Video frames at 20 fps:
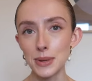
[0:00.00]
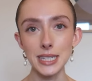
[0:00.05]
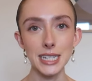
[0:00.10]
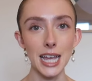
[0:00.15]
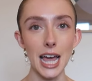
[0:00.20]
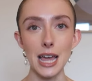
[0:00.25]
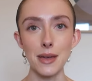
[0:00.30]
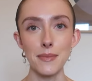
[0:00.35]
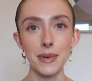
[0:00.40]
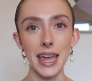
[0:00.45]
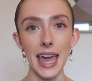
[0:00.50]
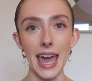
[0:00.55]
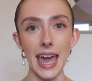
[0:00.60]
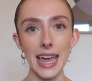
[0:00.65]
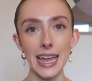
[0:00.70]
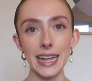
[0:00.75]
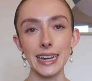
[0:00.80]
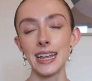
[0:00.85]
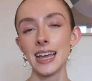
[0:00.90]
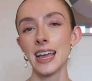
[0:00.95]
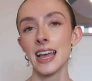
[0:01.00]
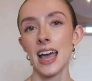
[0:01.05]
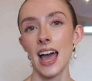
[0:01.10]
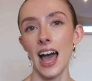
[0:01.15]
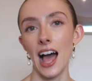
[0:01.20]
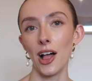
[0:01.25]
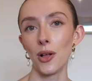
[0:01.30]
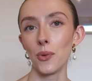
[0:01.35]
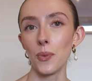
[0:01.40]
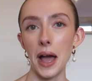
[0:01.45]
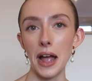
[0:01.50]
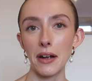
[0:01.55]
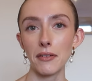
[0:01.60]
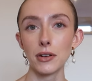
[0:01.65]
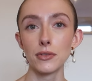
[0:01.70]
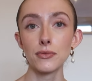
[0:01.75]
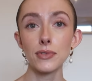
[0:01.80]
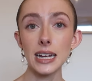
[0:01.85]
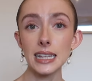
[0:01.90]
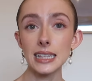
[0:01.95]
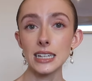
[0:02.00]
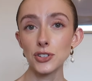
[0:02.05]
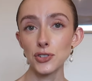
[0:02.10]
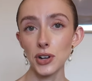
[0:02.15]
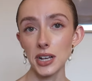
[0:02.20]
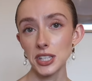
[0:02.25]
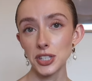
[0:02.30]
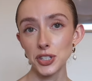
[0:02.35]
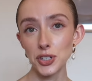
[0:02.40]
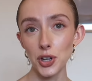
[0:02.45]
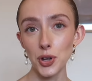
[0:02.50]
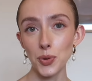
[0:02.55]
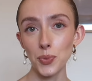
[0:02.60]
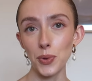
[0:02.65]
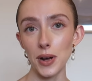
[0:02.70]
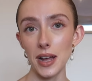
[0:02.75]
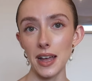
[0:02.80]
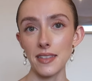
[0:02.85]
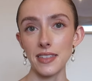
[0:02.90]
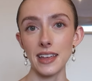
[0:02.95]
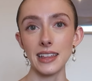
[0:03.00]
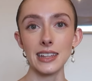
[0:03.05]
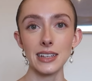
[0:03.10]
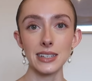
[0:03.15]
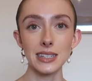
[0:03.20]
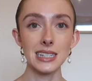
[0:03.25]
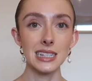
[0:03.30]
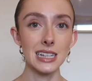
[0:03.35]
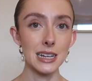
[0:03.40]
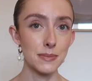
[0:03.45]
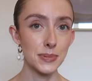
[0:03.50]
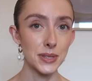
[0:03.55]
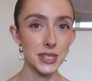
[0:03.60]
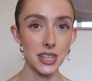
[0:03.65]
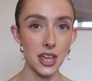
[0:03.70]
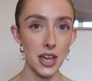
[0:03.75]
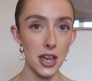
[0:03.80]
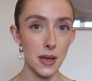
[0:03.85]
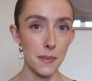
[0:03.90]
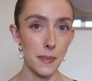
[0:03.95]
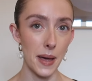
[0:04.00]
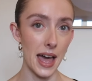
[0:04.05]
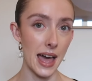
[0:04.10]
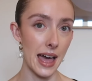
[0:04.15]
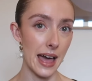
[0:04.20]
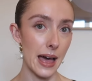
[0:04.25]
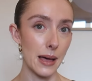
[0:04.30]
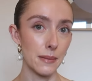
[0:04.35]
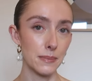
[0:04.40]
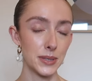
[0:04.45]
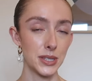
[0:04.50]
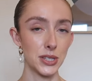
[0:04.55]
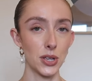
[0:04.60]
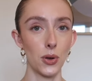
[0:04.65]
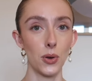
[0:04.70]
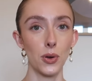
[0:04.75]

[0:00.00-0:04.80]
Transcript: and time again. I'll wear it really dressed up with a little slip skirt perhaps,